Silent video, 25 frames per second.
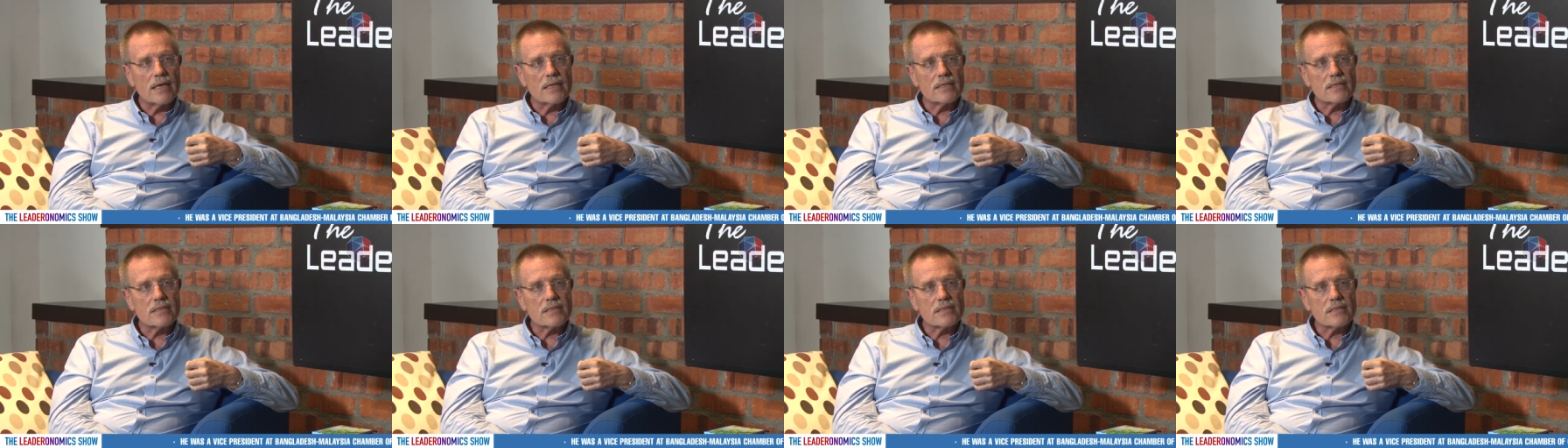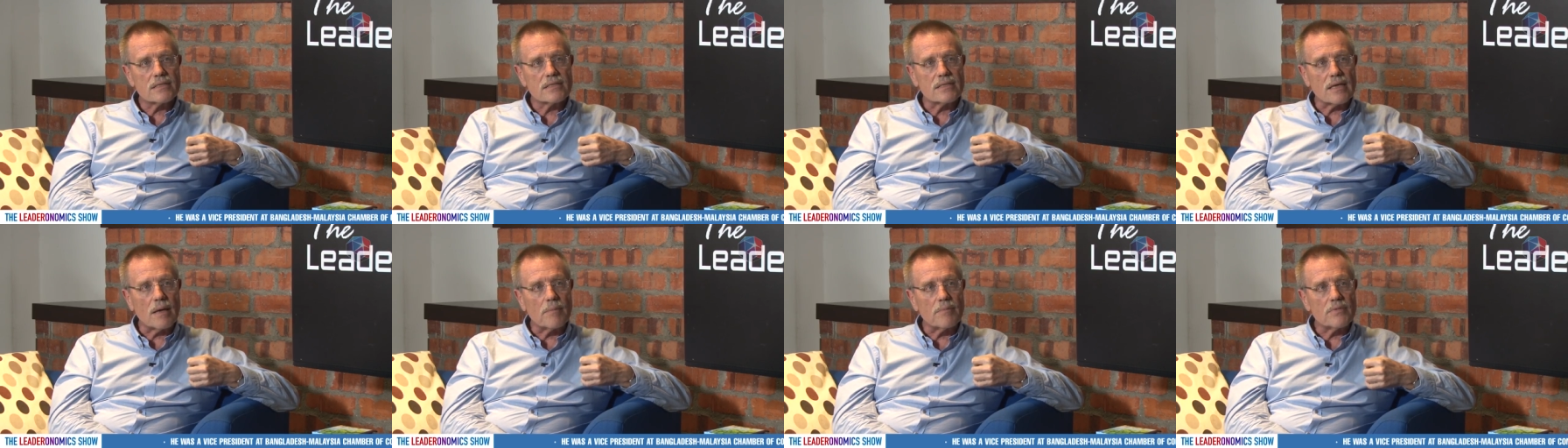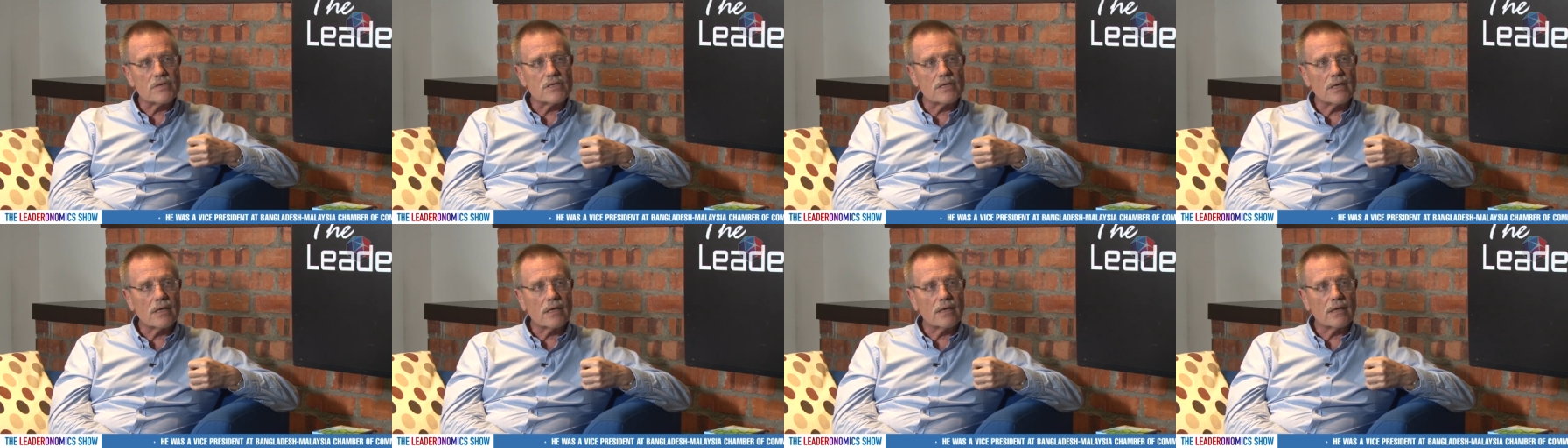
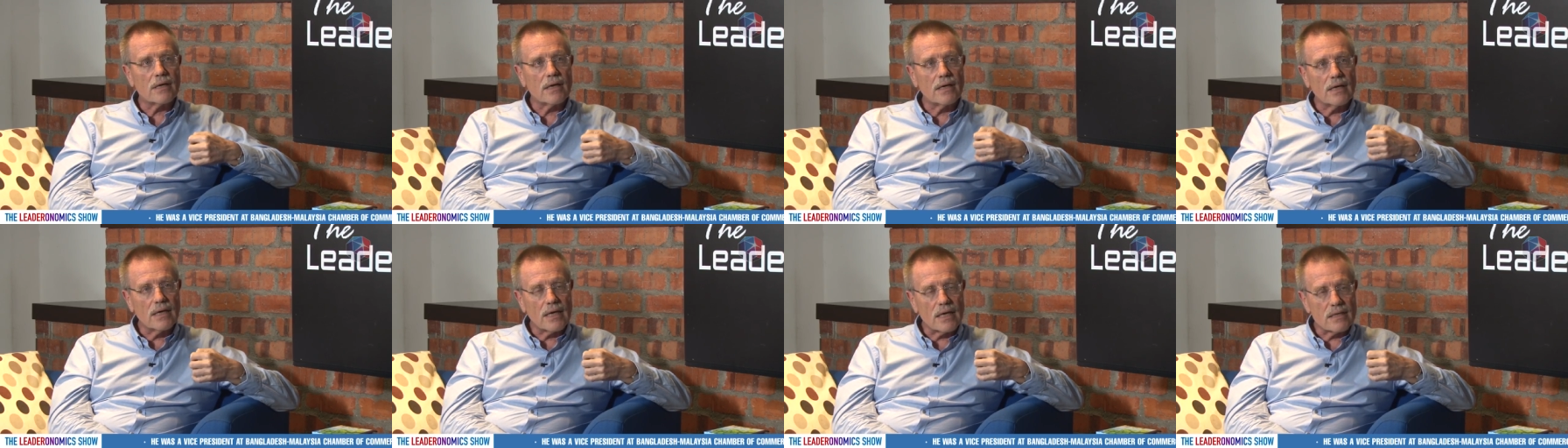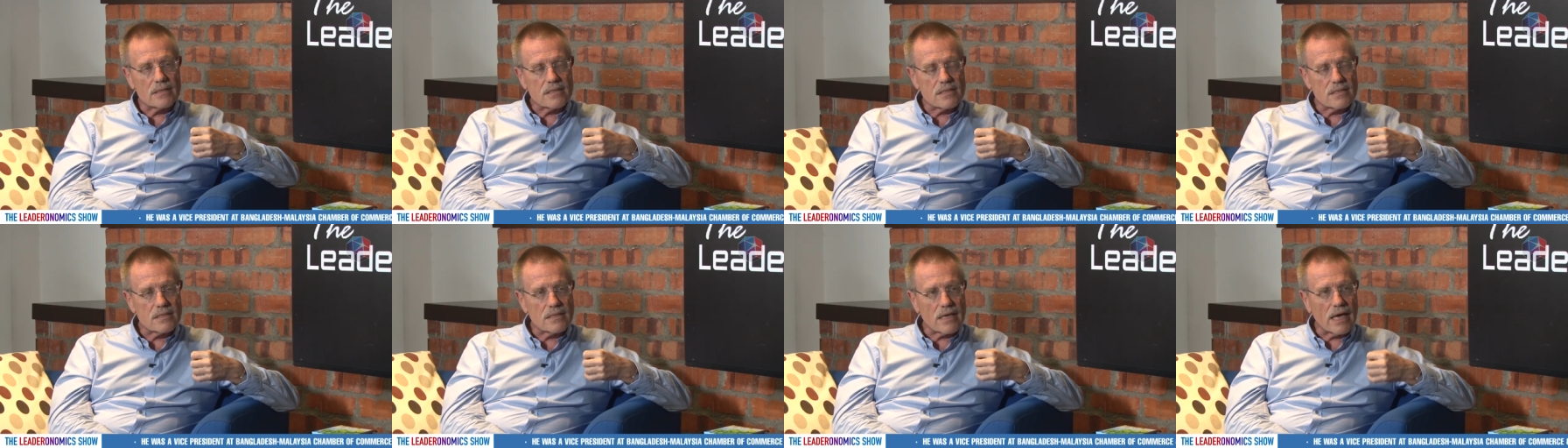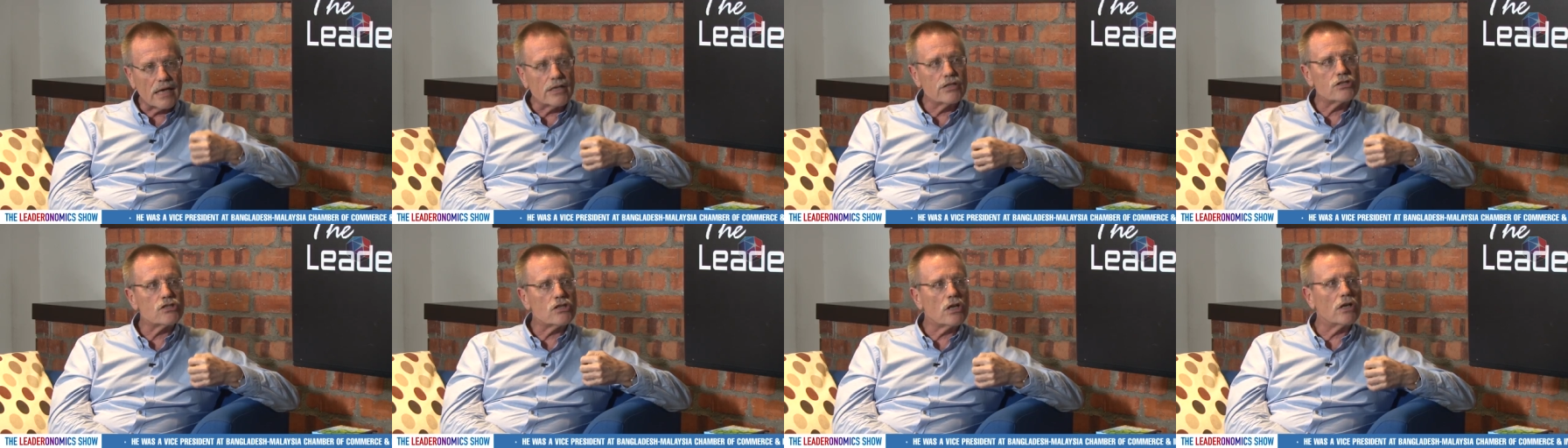something
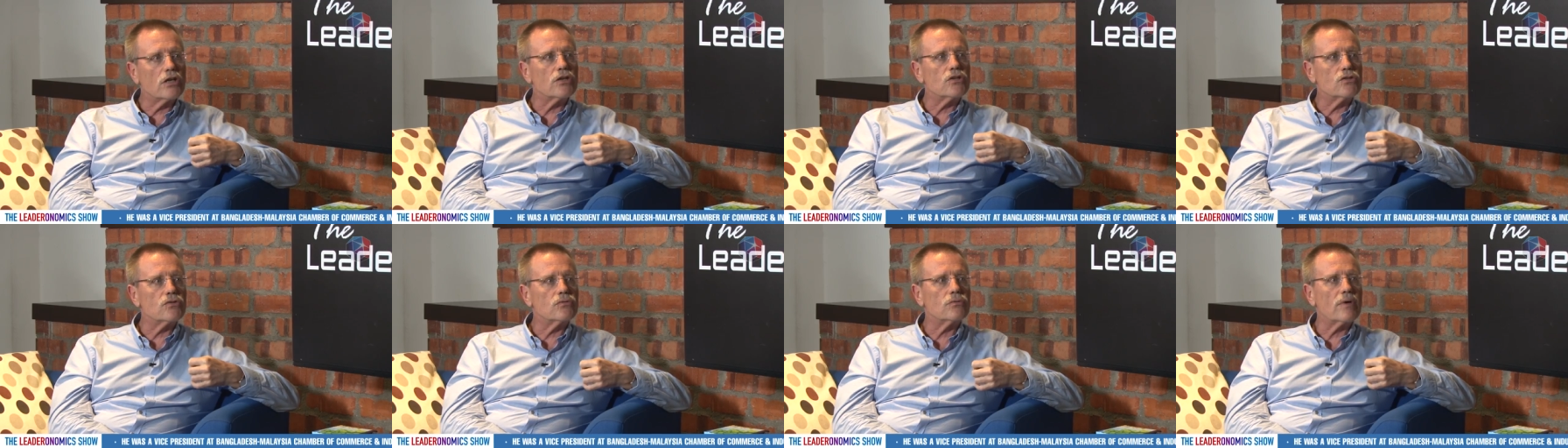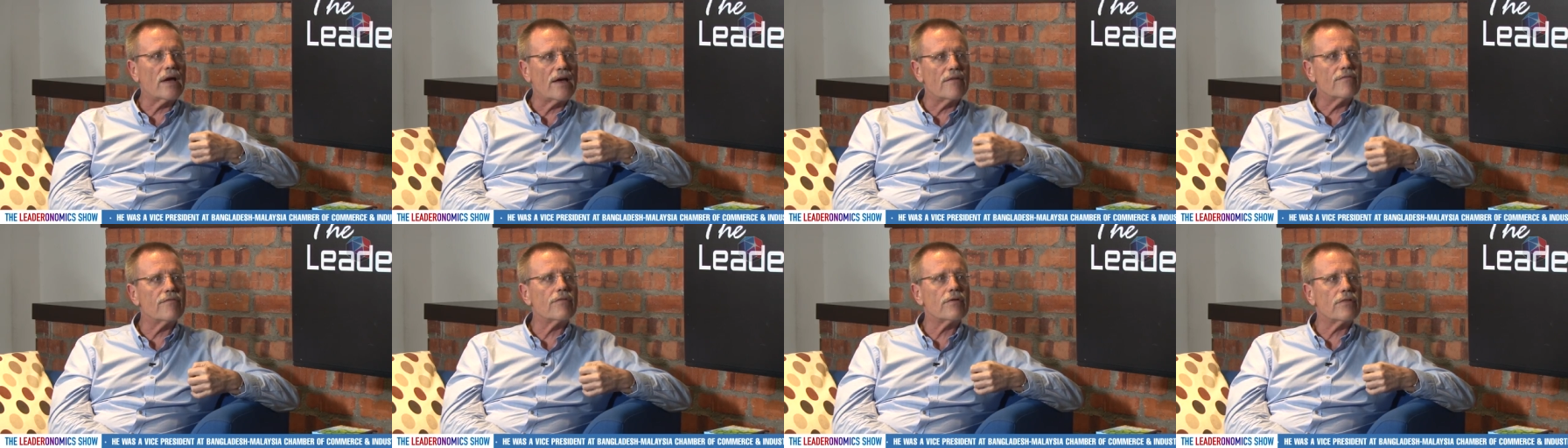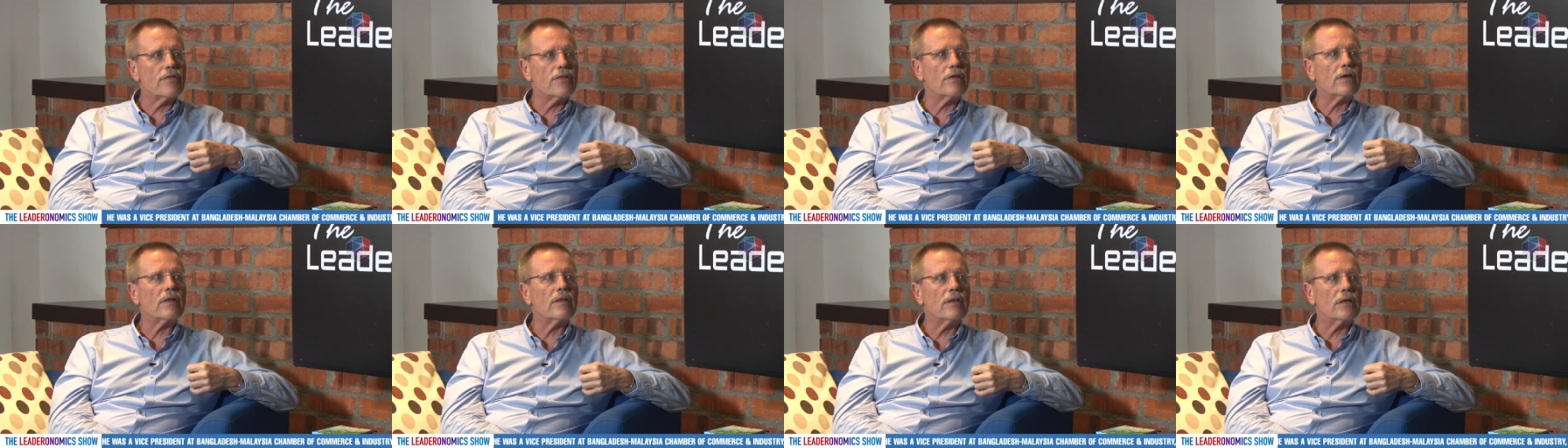essential to
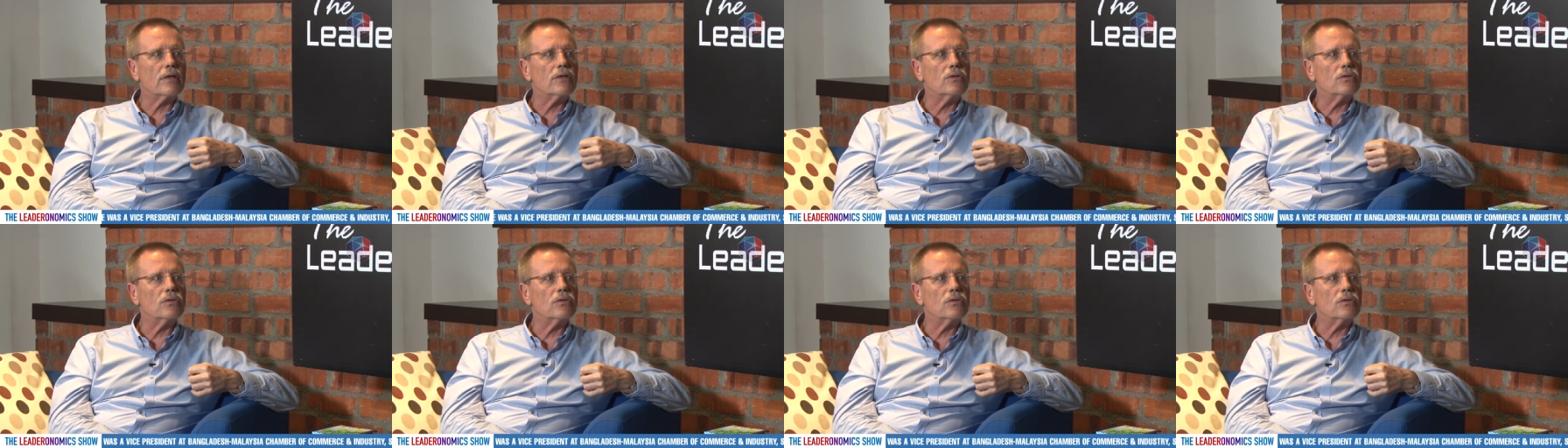everything they